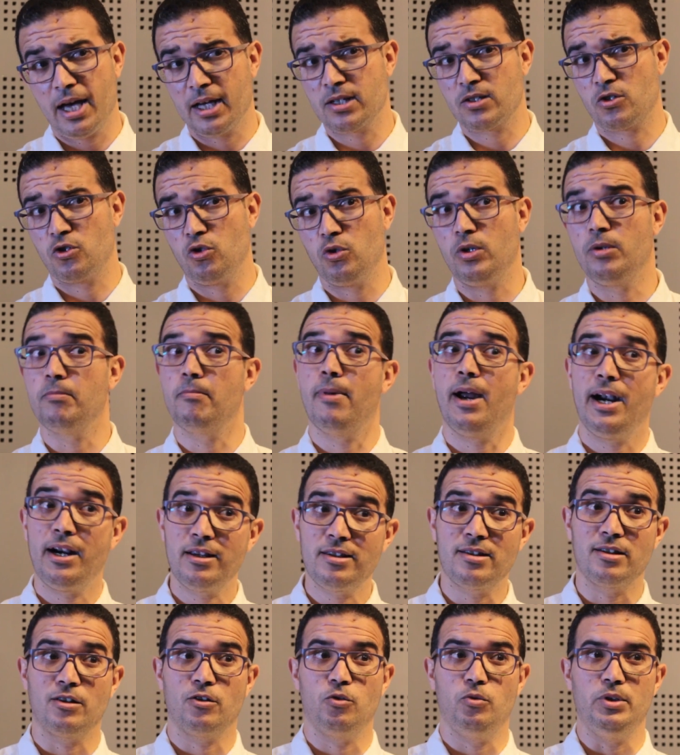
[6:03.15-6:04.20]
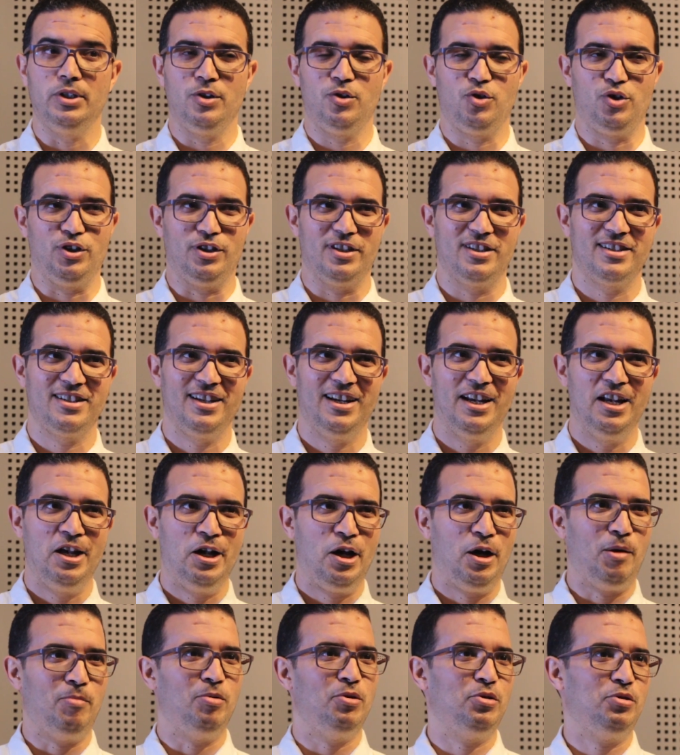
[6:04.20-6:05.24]
ask you embarrassing questions
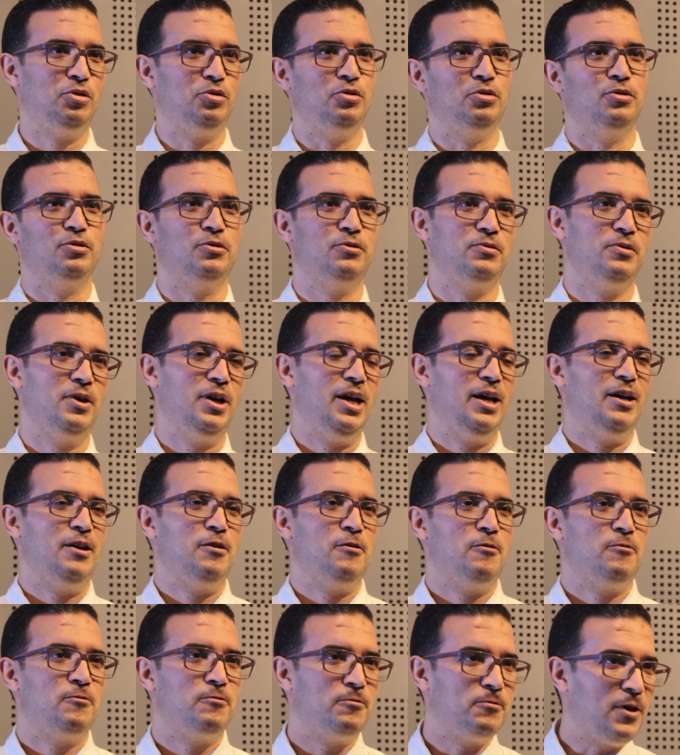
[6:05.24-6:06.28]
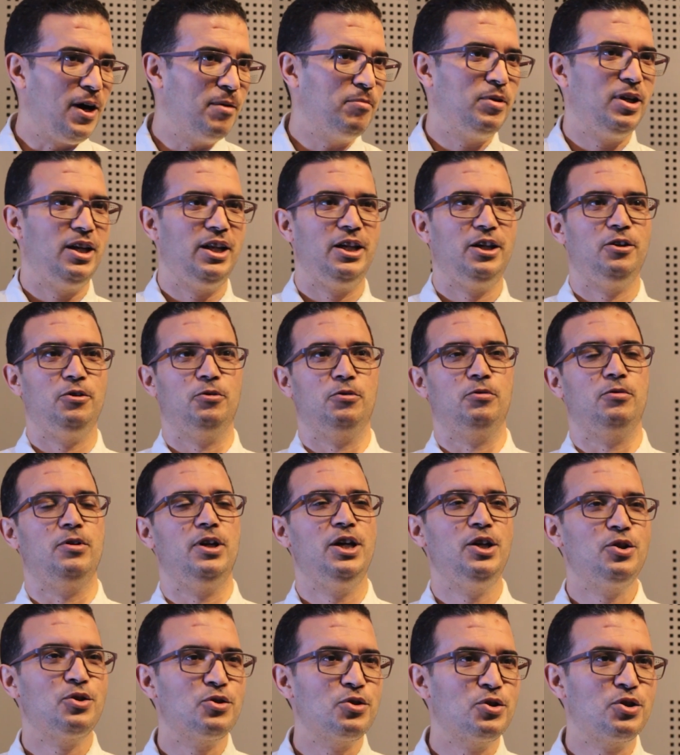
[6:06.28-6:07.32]
about your family, your
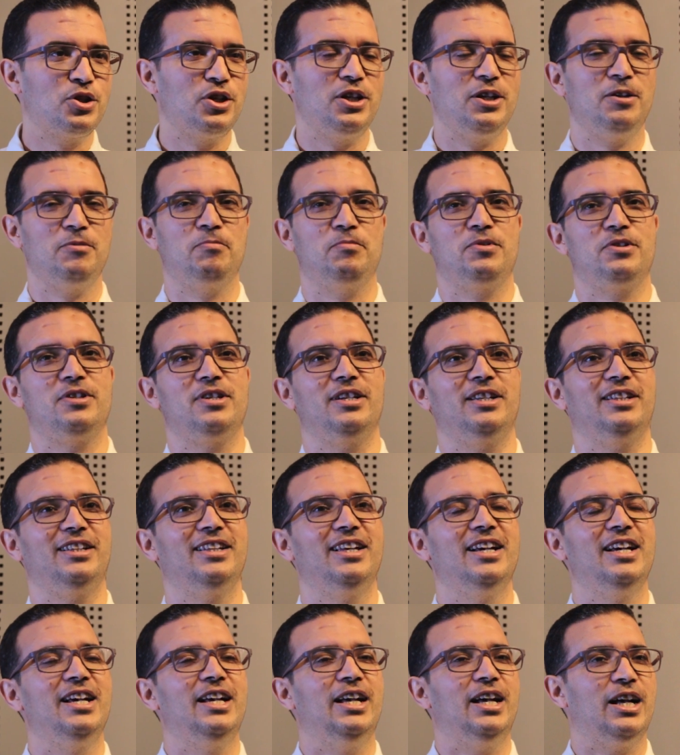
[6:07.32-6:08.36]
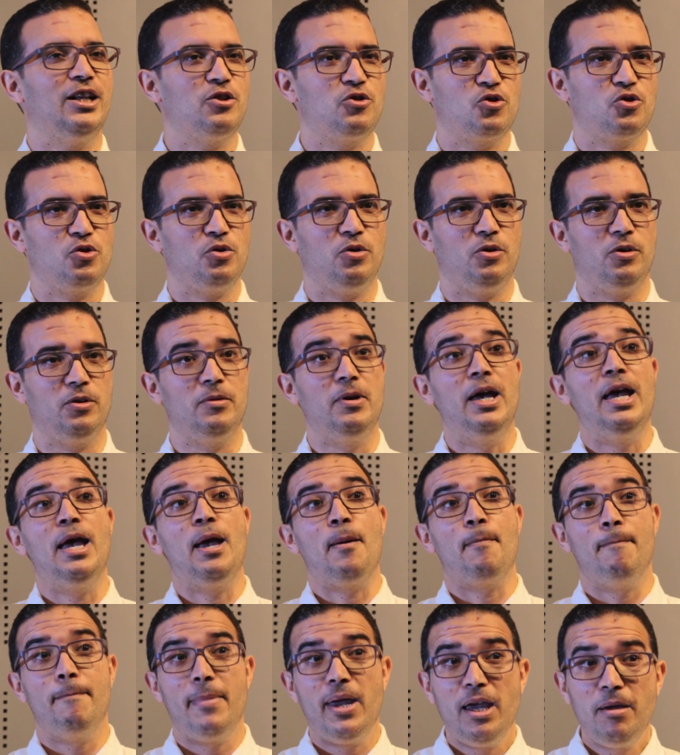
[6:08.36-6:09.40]
relationships, and so on.
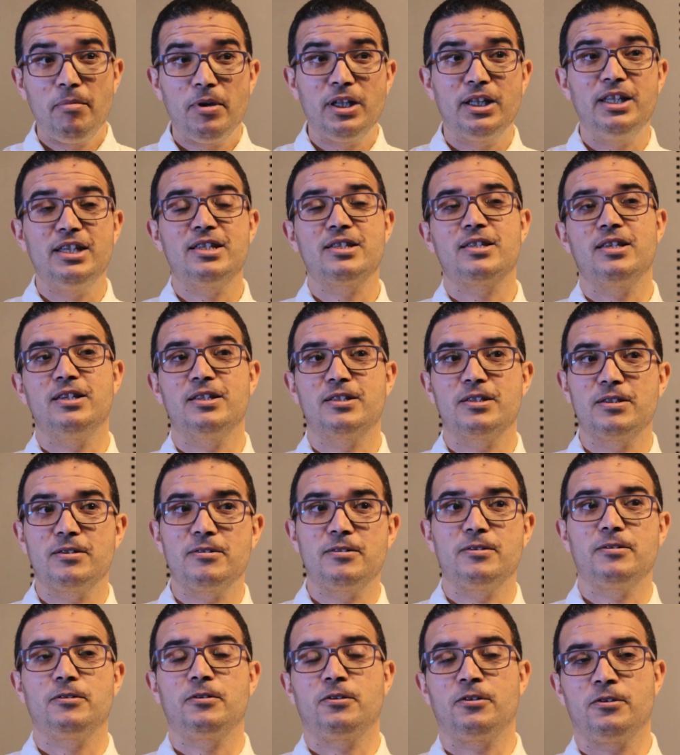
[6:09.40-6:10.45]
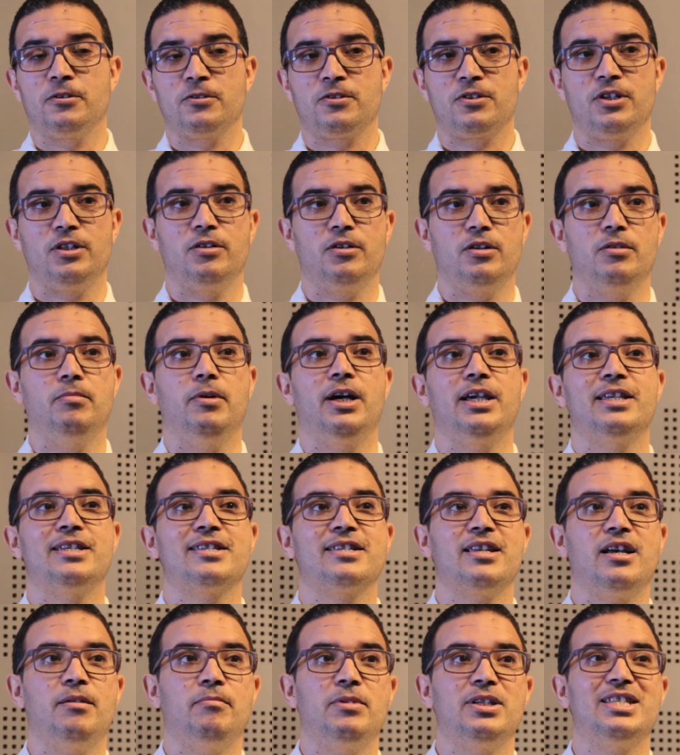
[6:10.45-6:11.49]
Maybe this is considered by
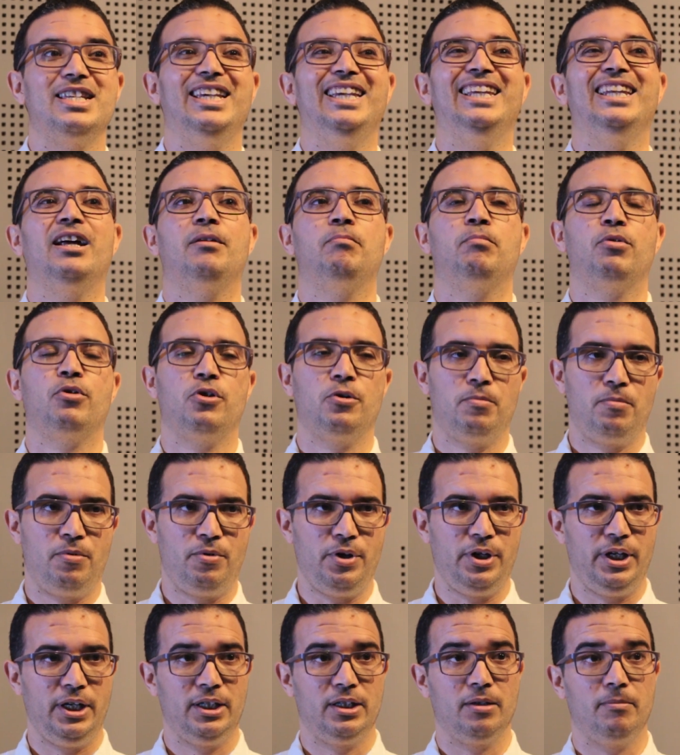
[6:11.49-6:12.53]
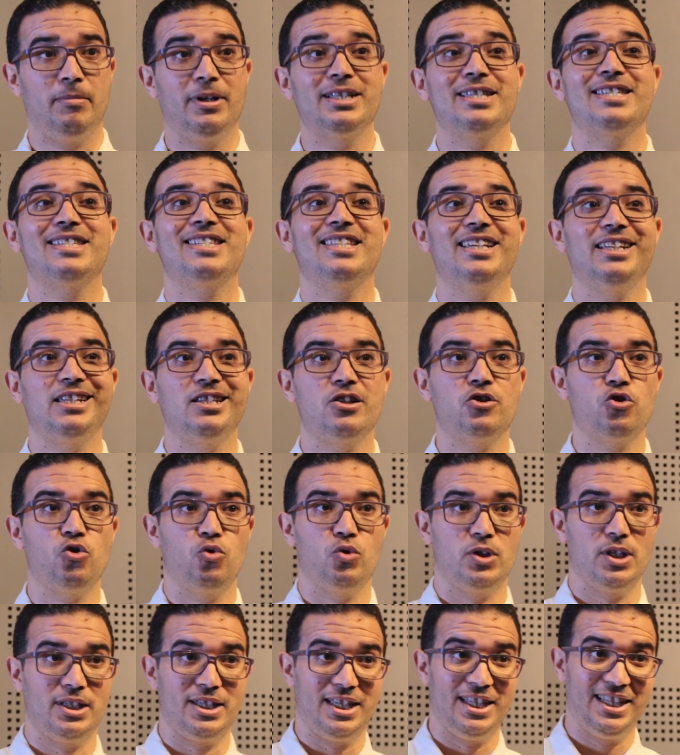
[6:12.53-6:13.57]
some as inappropriate, but still it's
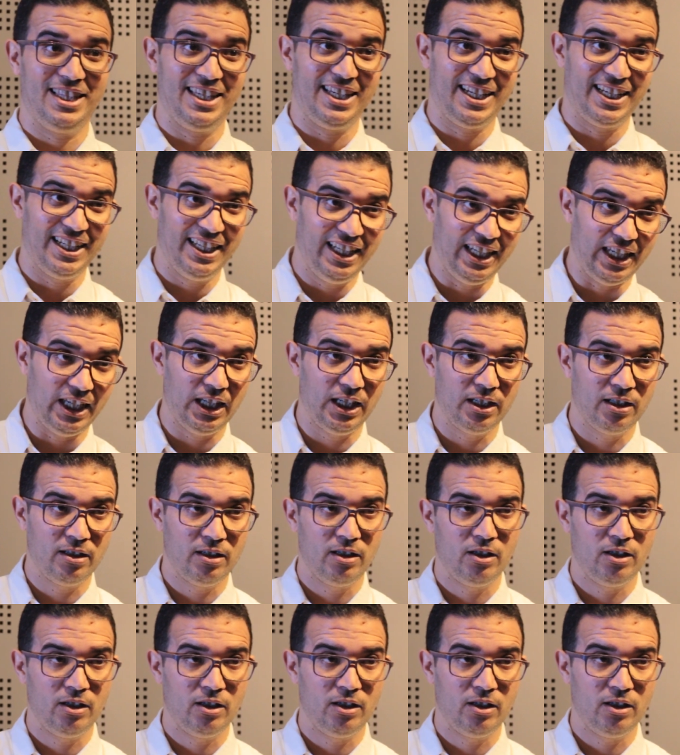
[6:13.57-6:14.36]
used as a technique